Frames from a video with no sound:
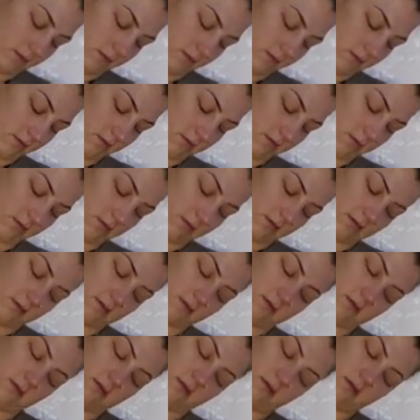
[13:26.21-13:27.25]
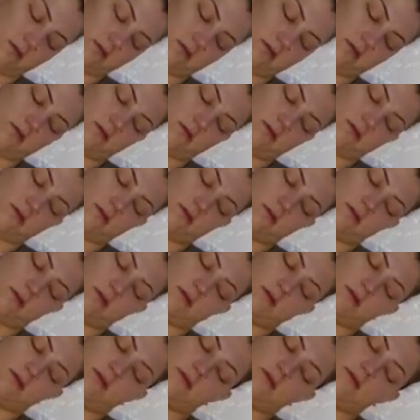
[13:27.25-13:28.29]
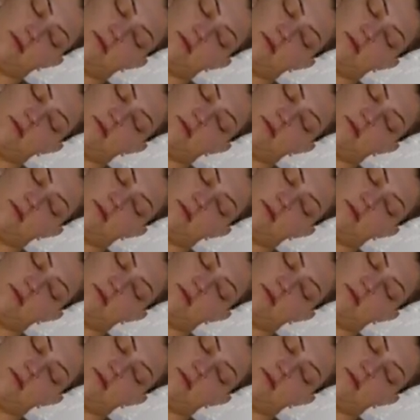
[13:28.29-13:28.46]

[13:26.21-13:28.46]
Nobody speaks.